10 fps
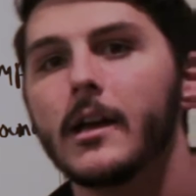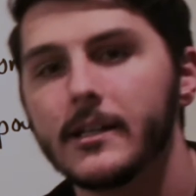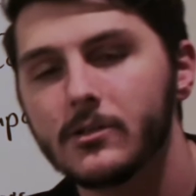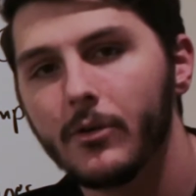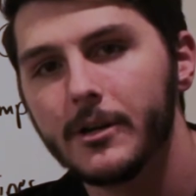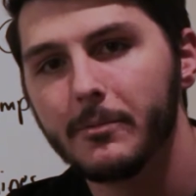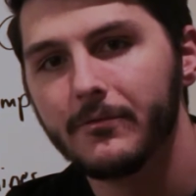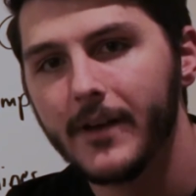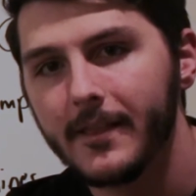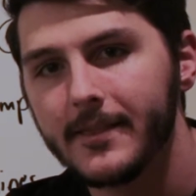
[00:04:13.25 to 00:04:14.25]
is going to
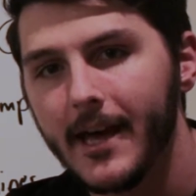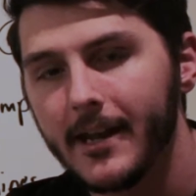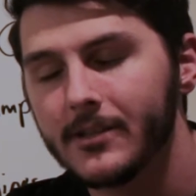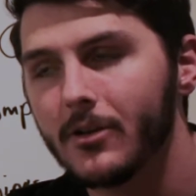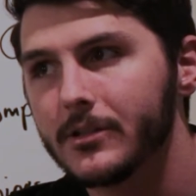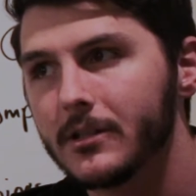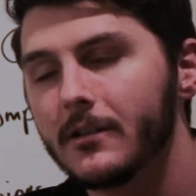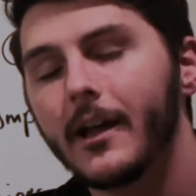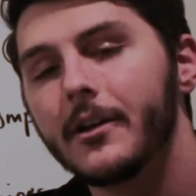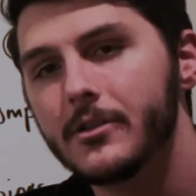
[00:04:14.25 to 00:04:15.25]
prevent that. And it's also going
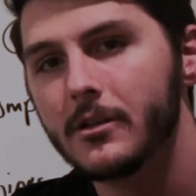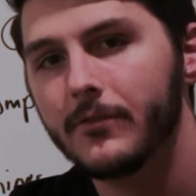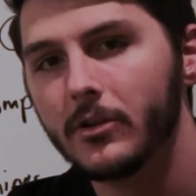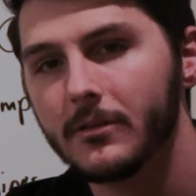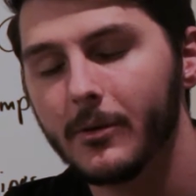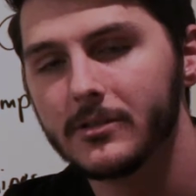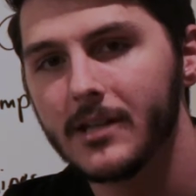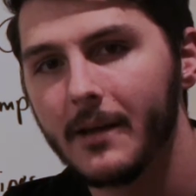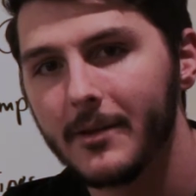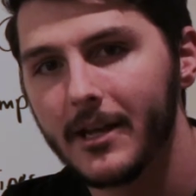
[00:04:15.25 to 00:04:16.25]
to allow you to devote the most
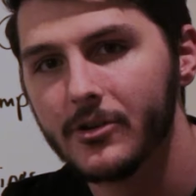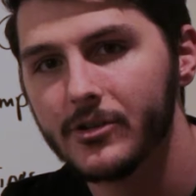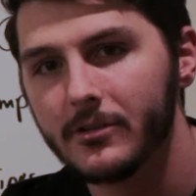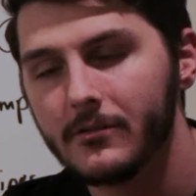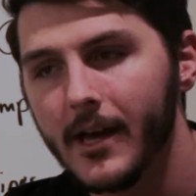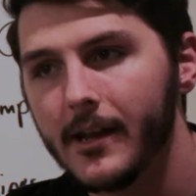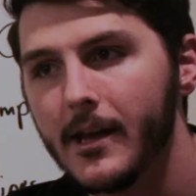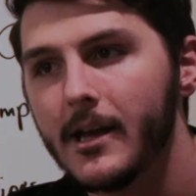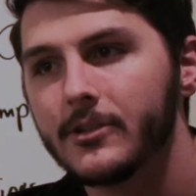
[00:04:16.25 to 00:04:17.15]
time and energy to that.